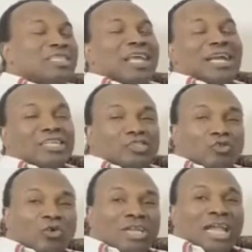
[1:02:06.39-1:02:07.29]
hearing
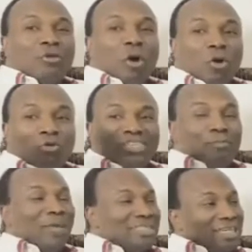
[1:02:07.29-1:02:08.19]
stories that they were always
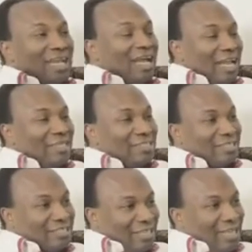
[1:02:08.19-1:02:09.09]
the best in their
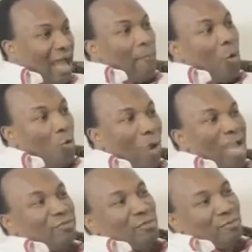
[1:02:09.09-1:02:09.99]
classes among
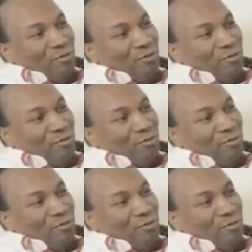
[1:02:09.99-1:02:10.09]
white people.